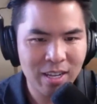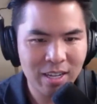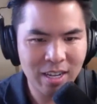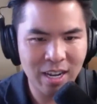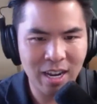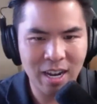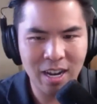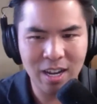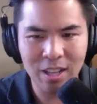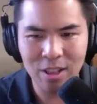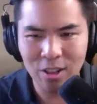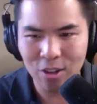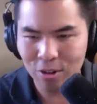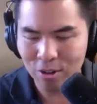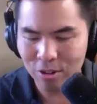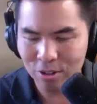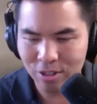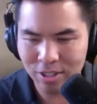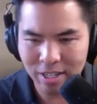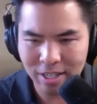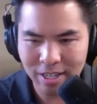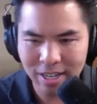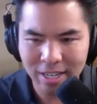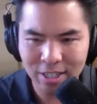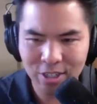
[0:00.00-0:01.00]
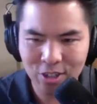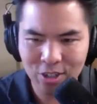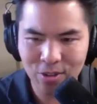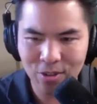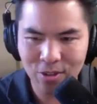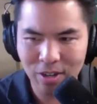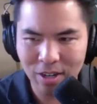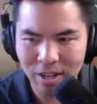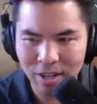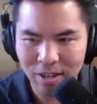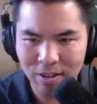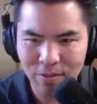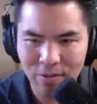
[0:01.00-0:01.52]
colors, the nature
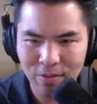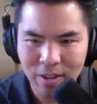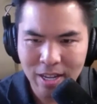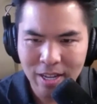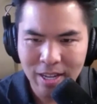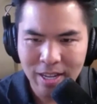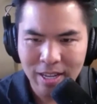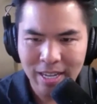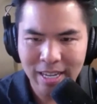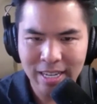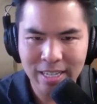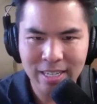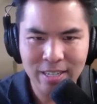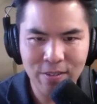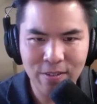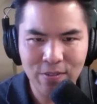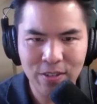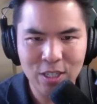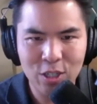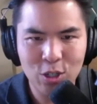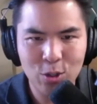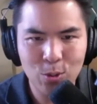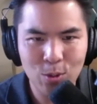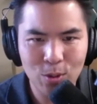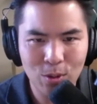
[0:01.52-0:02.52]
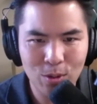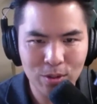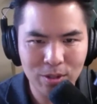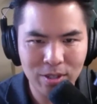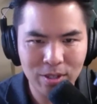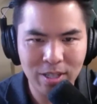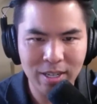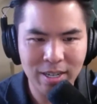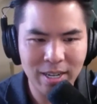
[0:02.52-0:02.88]
of individuals,